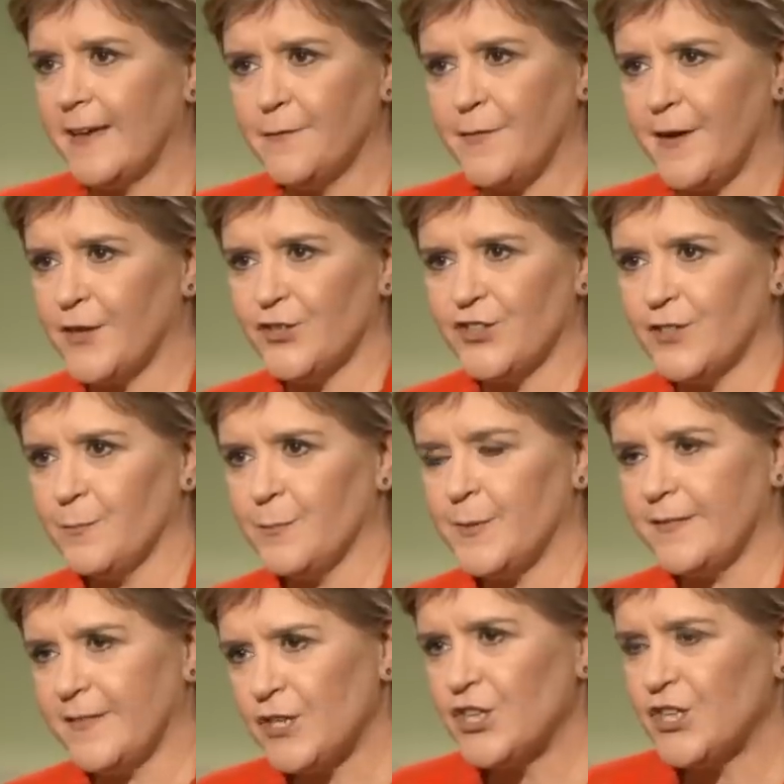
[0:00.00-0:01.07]
divergent
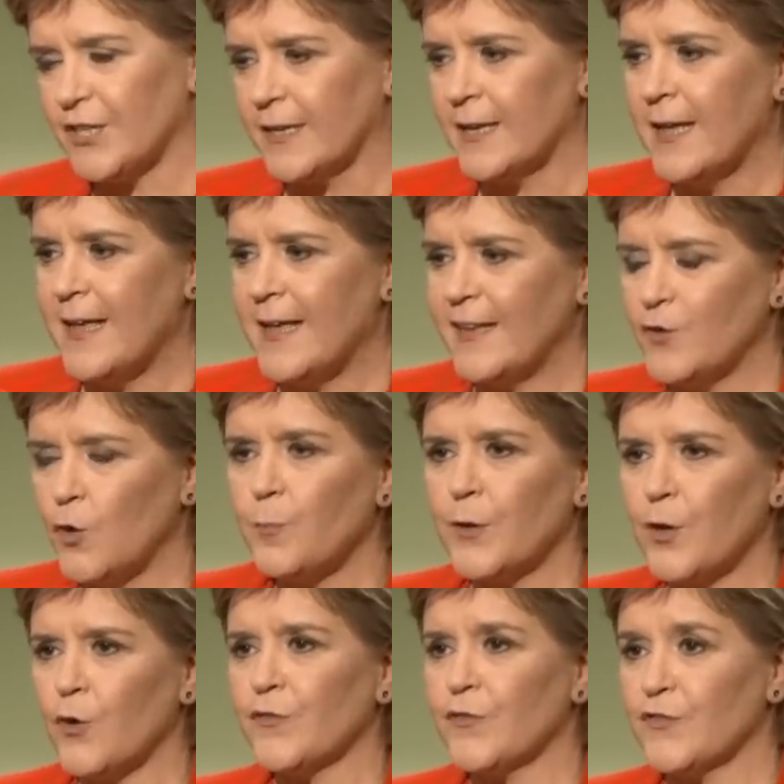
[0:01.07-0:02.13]
position is not
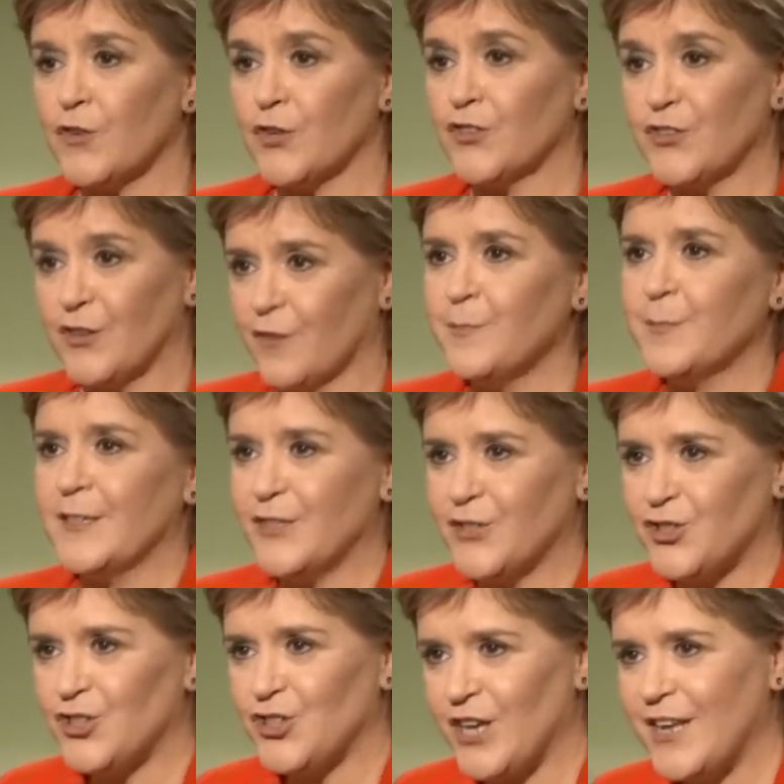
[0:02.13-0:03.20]
because the Scottish government
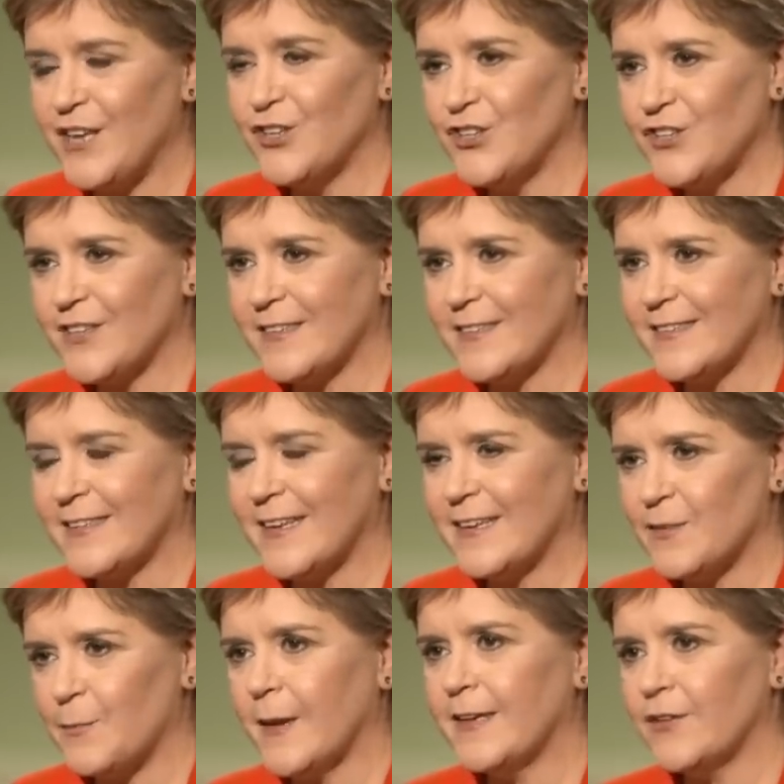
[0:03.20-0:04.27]
has changed
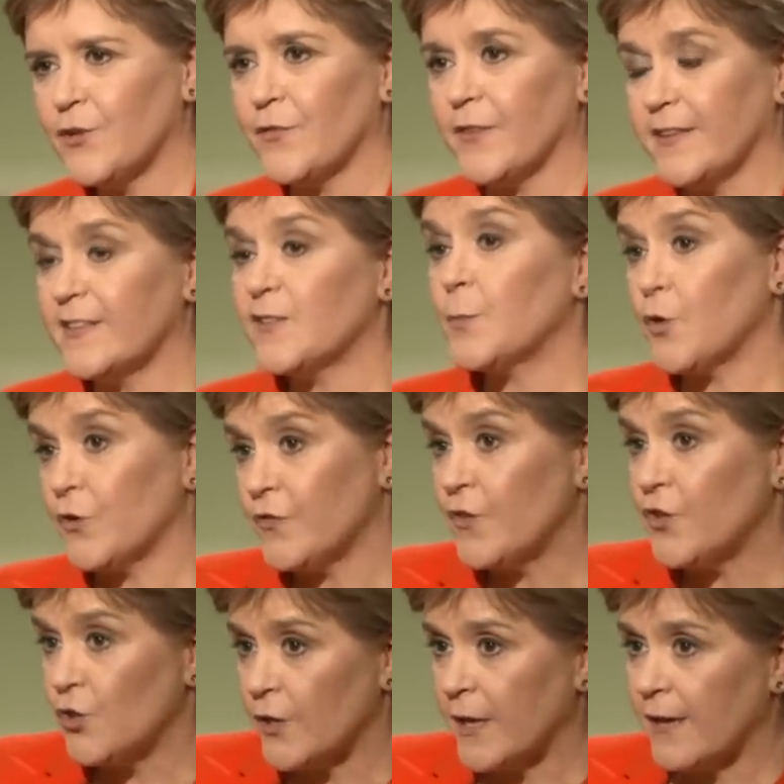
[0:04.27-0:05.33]
its mind on this, it's because
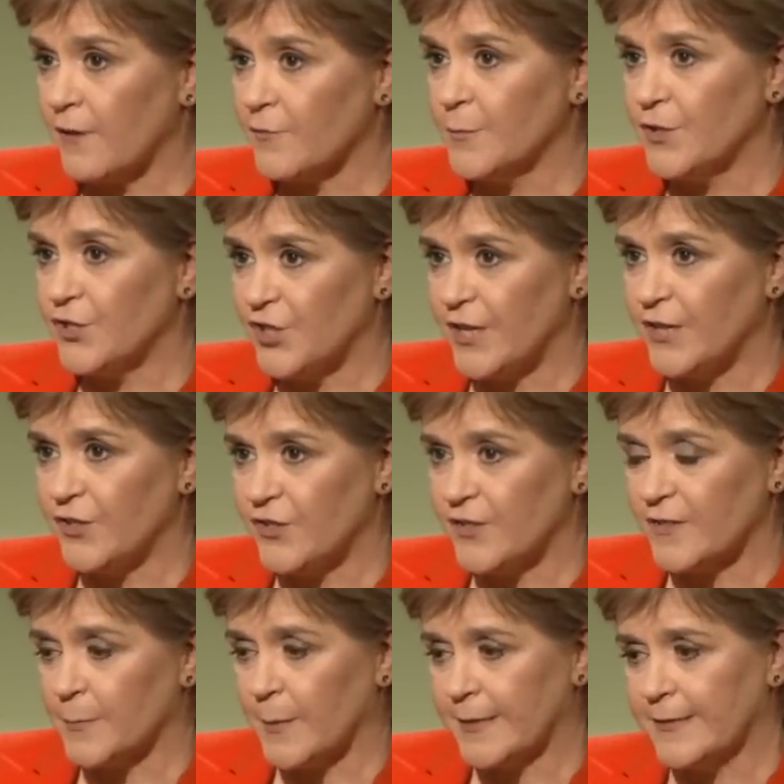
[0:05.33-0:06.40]
the UK government changed
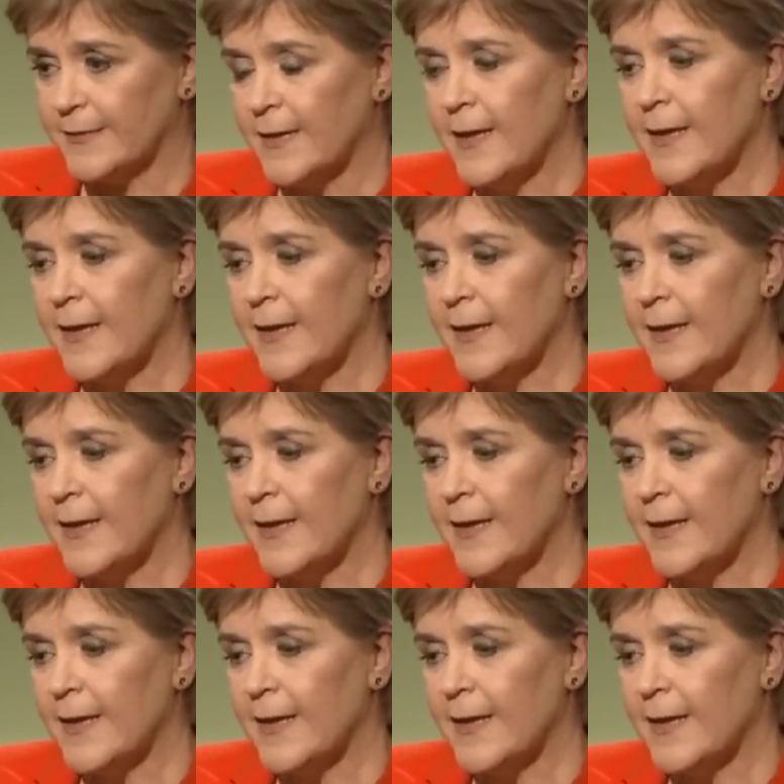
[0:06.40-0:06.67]
its mind.